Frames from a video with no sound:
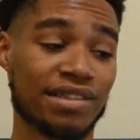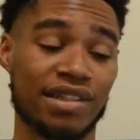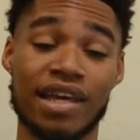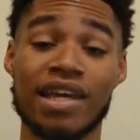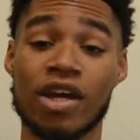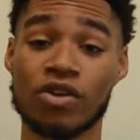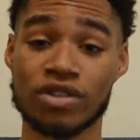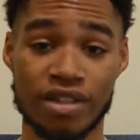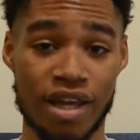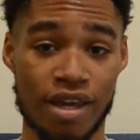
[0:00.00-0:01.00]
He killed the
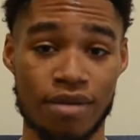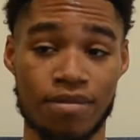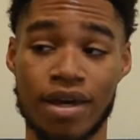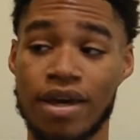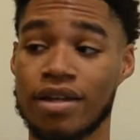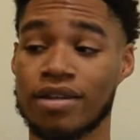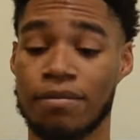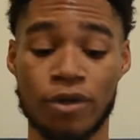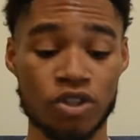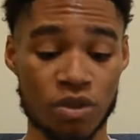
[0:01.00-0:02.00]
theme. The
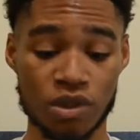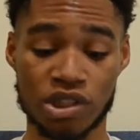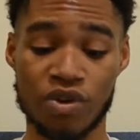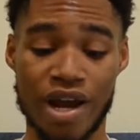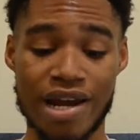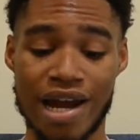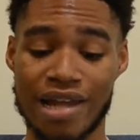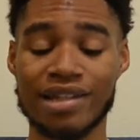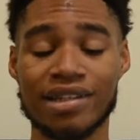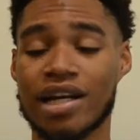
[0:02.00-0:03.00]
music was great. I
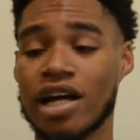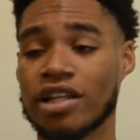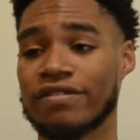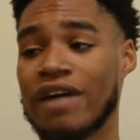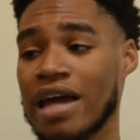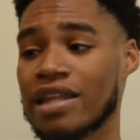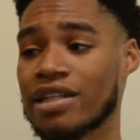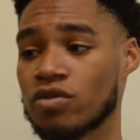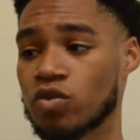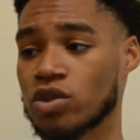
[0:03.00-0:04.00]
think the color
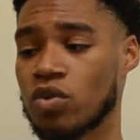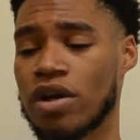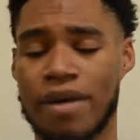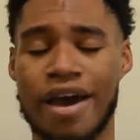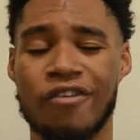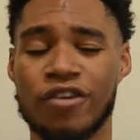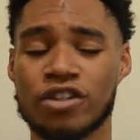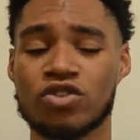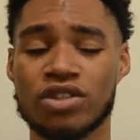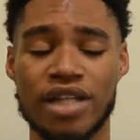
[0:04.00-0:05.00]
violet was one of my
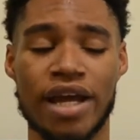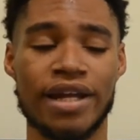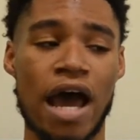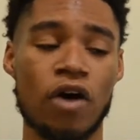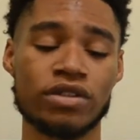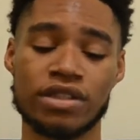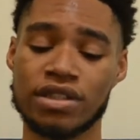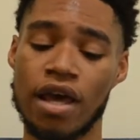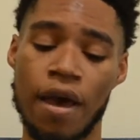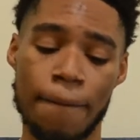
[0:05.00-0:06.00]
original standouts.
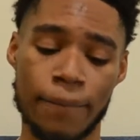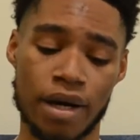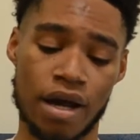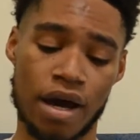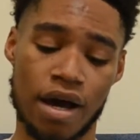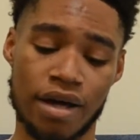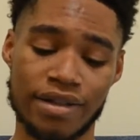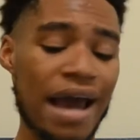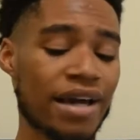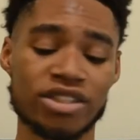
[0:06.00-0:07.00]
But
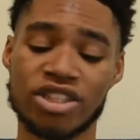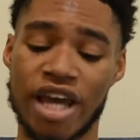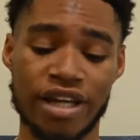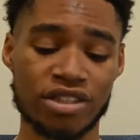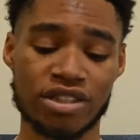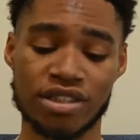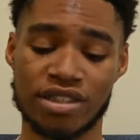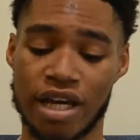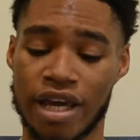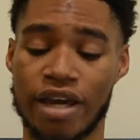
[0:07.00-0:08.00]
that could change because,
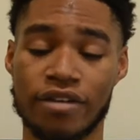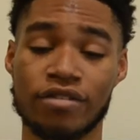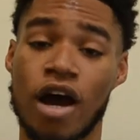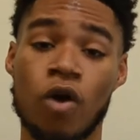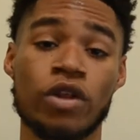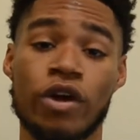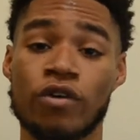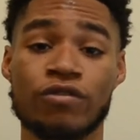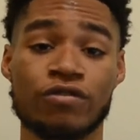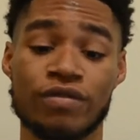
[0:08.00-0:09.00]
again, only on
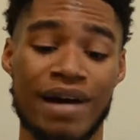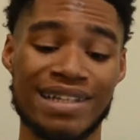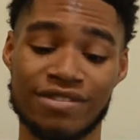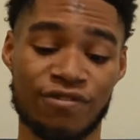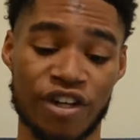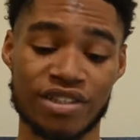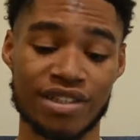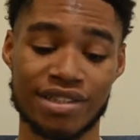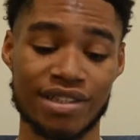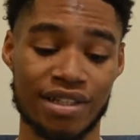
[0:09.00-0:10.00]
my first
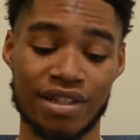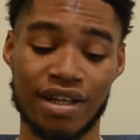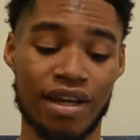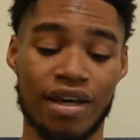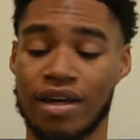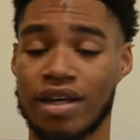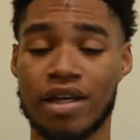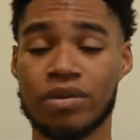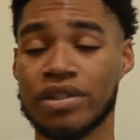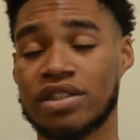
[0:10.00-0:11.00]
listen, it
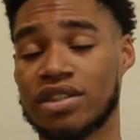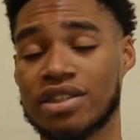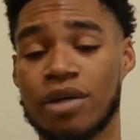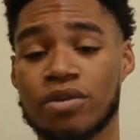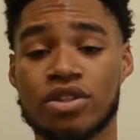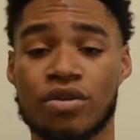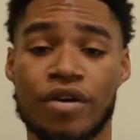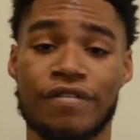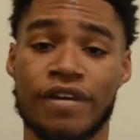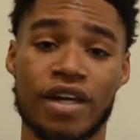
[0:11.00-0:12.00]
was
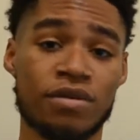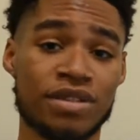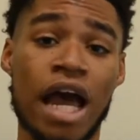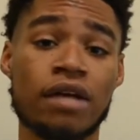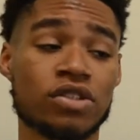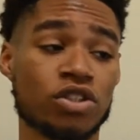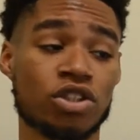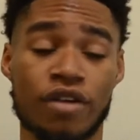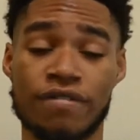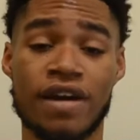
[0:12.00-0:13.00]
terrific. It was absolutely
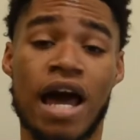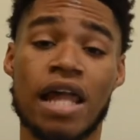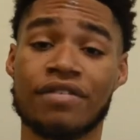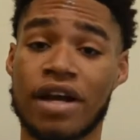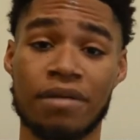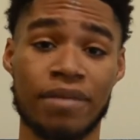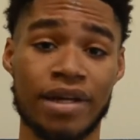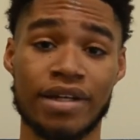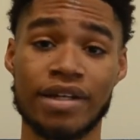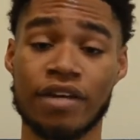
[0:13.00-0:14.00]
terrific. Highly recommend
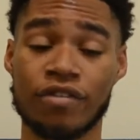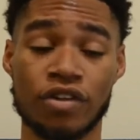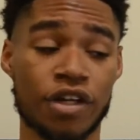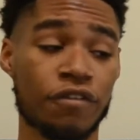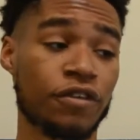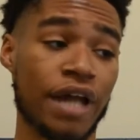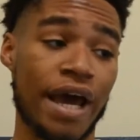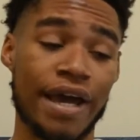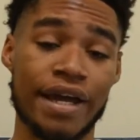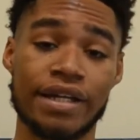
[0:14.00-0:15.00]
it if you're looking for
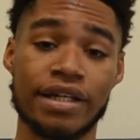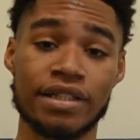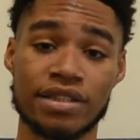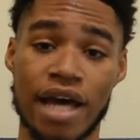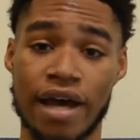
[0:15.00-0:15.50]
that 80s